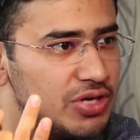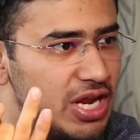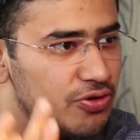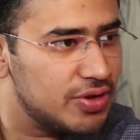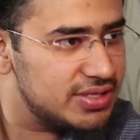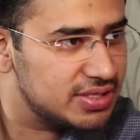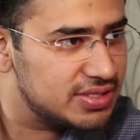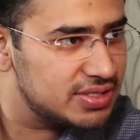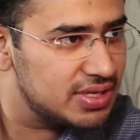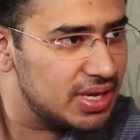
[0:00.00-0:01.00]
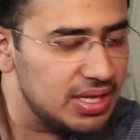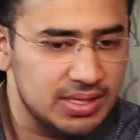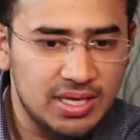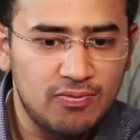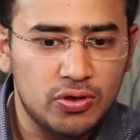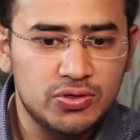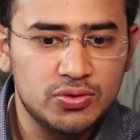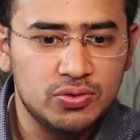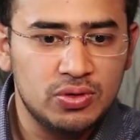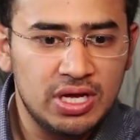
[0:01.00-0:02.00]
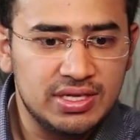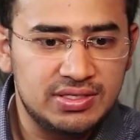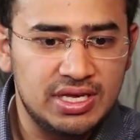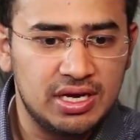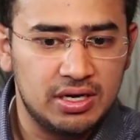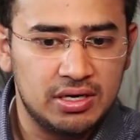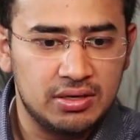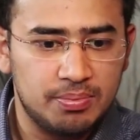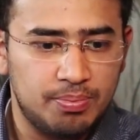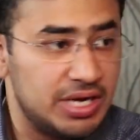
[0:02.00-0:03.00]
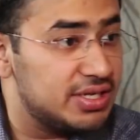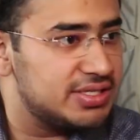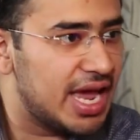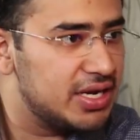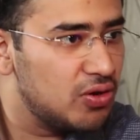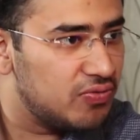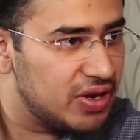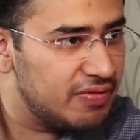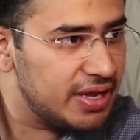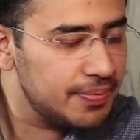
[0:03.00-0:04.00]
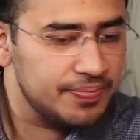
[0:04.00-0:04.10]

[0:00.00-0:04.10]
take risks. They want to see a better standard of living.